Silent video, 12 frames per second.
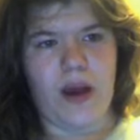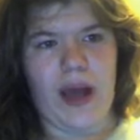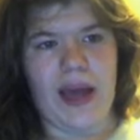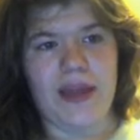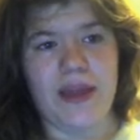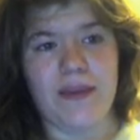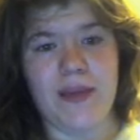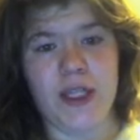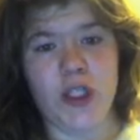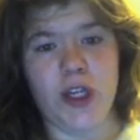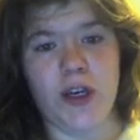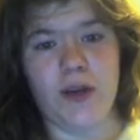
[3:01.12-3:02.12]
I think my
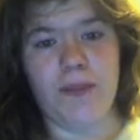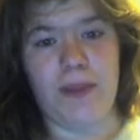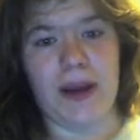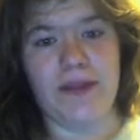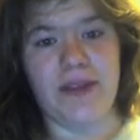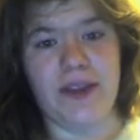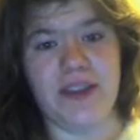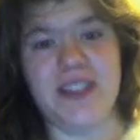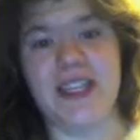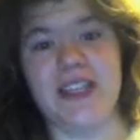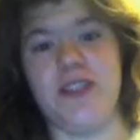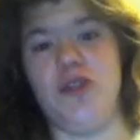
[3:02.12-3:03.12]
instructor might have done this
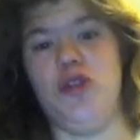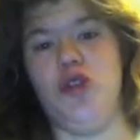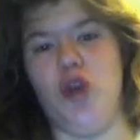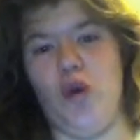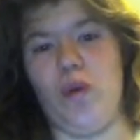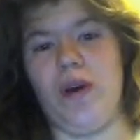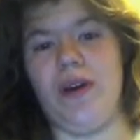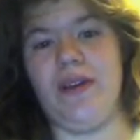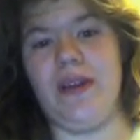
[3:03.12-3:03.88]
as a joke.